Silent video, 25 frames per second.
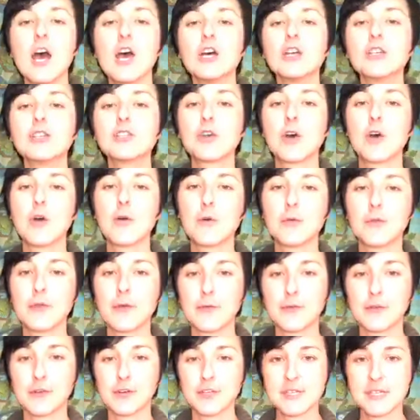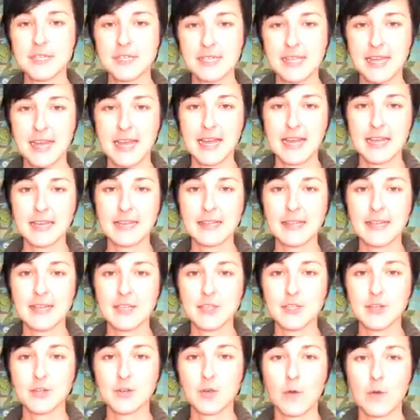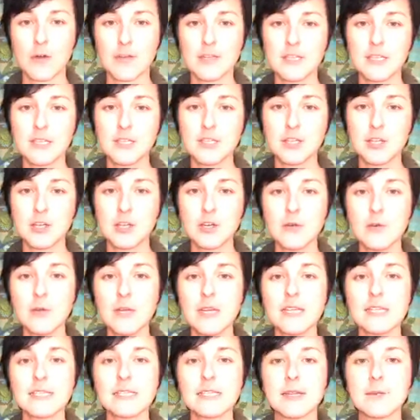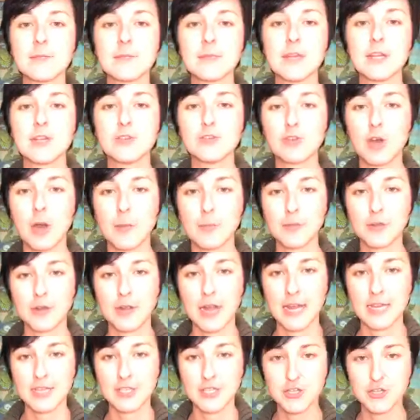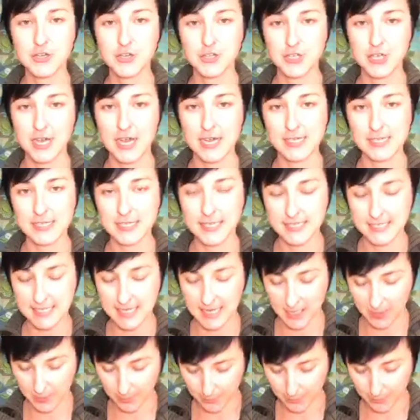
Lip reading: So the first thing that you're going to do is simply drop your head to your chest and take a